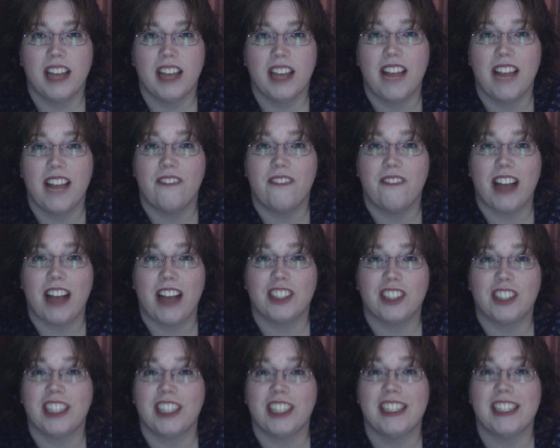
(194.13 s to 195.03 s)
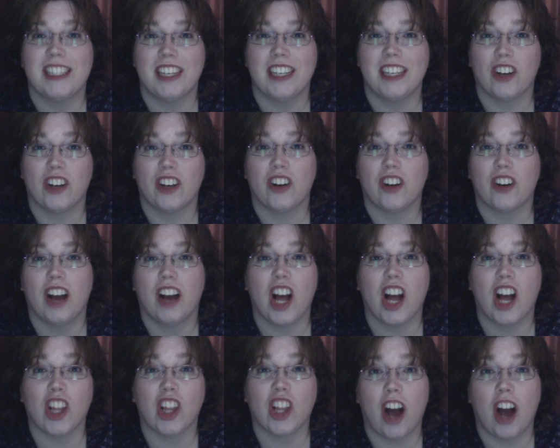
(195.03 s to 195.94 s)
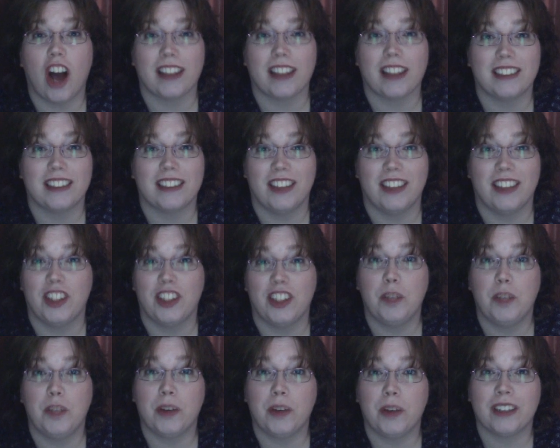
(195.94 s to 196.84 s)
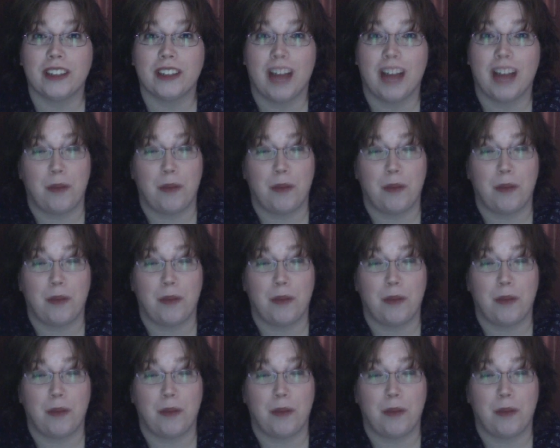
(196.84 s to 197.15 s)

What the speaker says: In fact, you're going to see her a lot in the new book, I